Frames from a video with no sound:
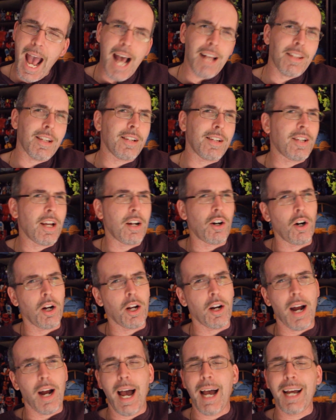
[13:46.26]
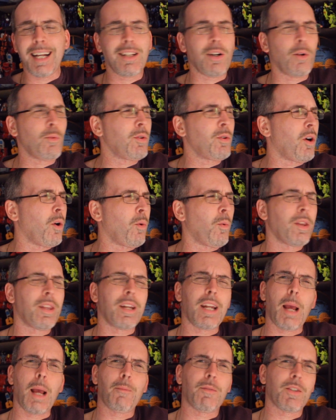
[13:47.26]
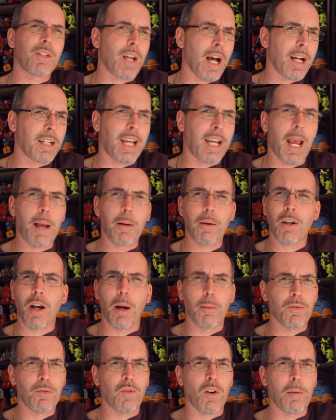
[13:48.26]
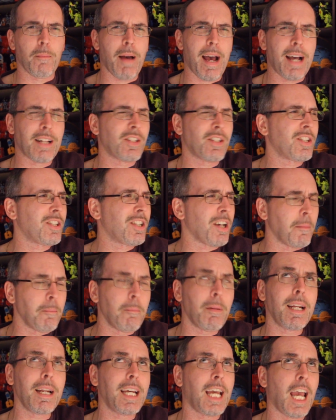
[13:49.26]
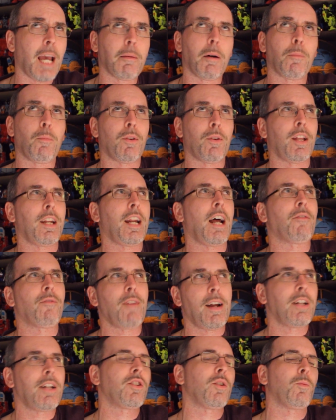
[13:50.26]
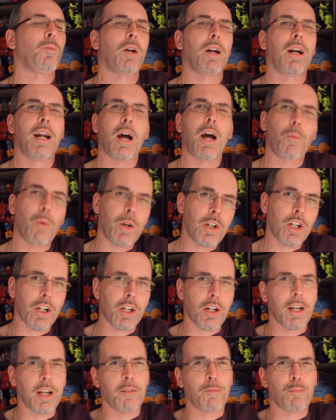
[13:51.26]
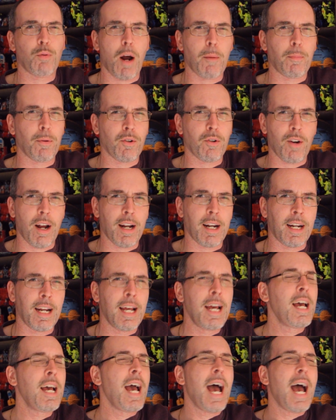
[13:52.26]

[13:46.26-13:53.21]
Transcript: as I said earlier, I don't know where the name facade came, comes from, man. Somebody came up with it and I read it somewhere and I wish I could give proper credit.